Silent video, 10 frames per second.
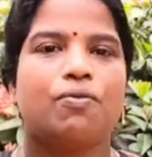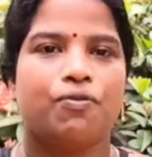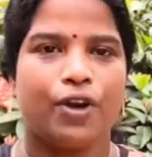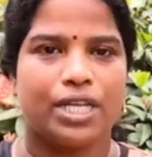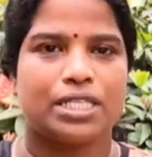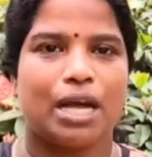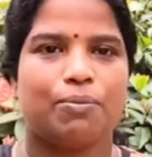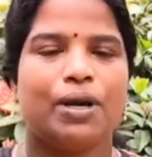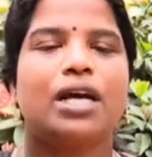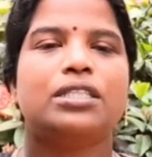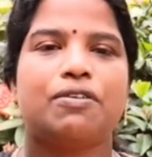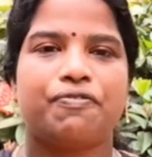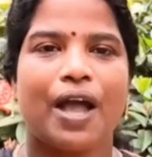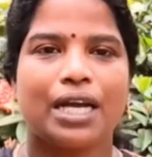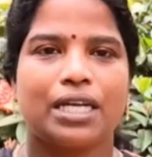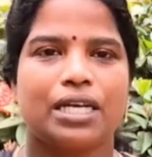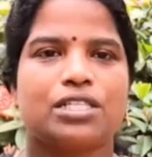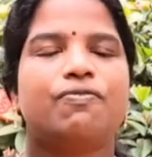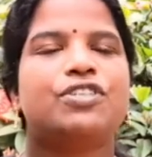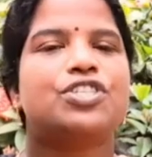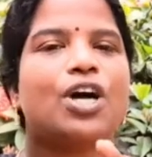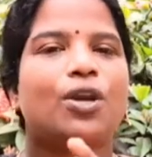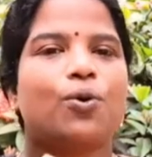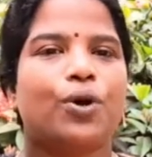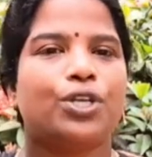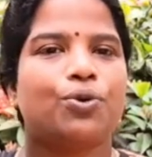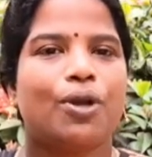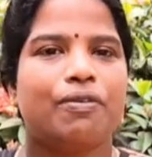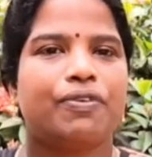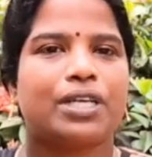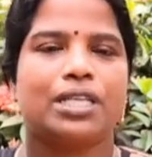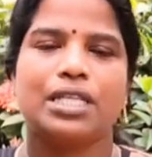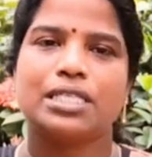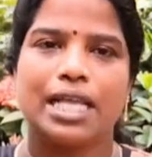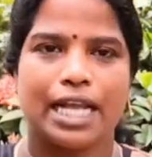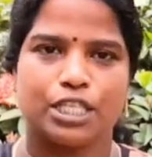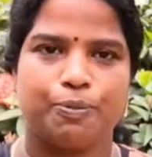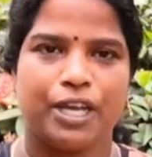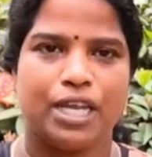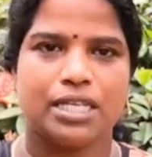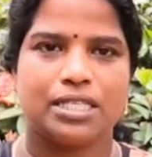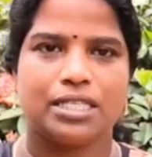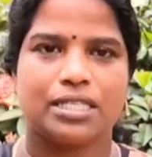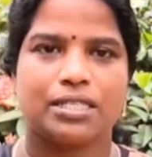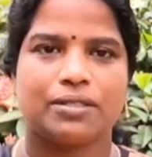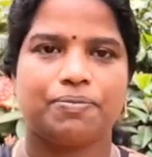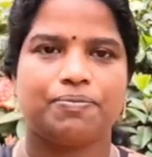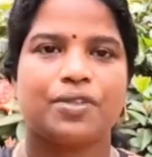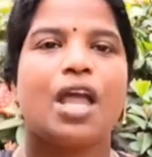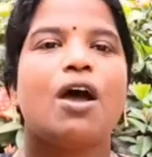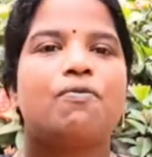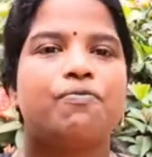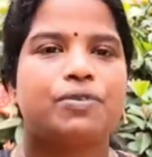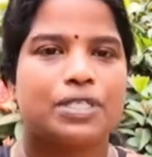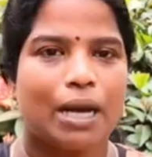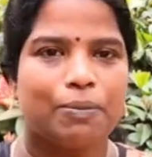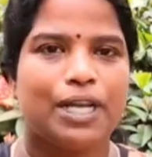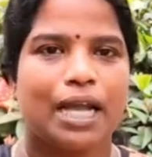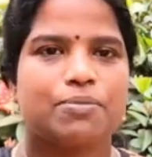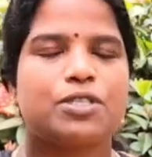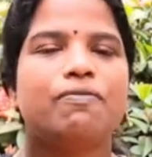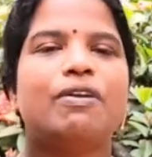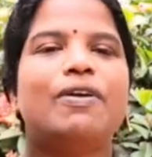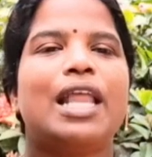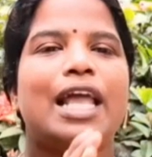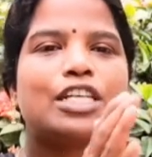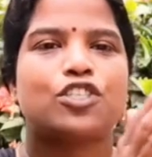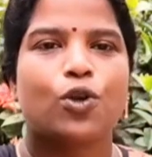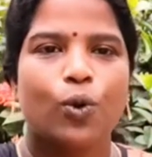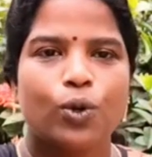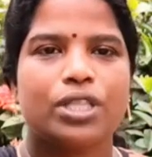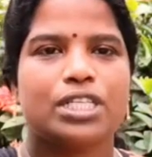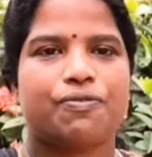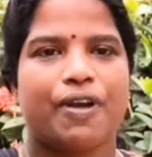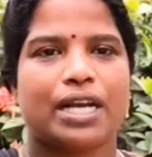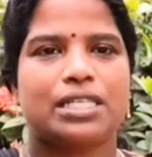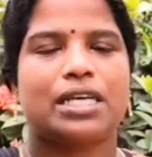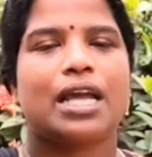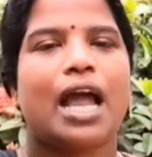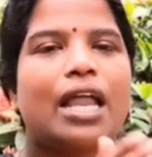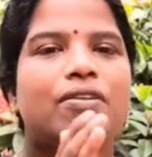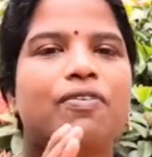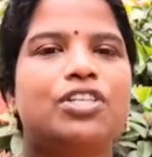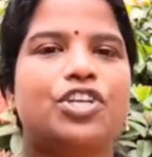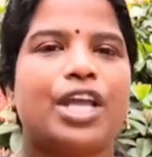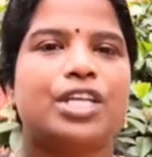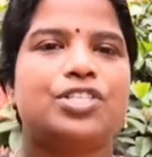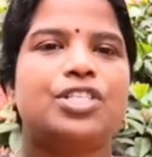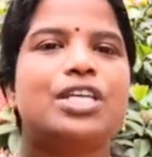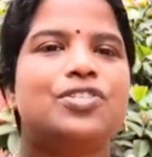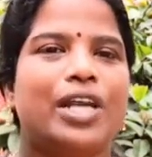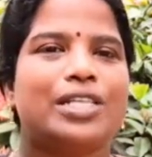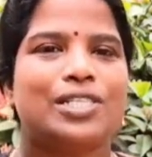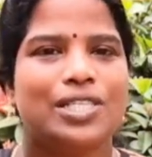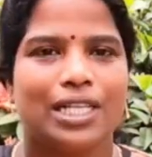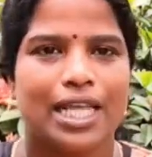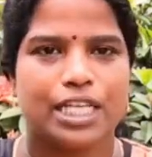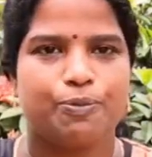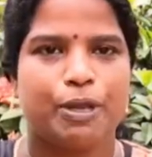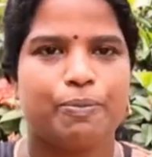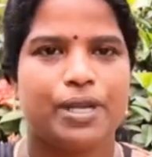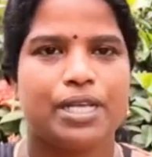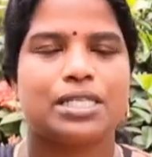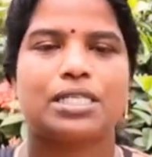For example, the factors which are going to affect this experience. Sometimes we will exclude this factor and will change the changes in the experiment.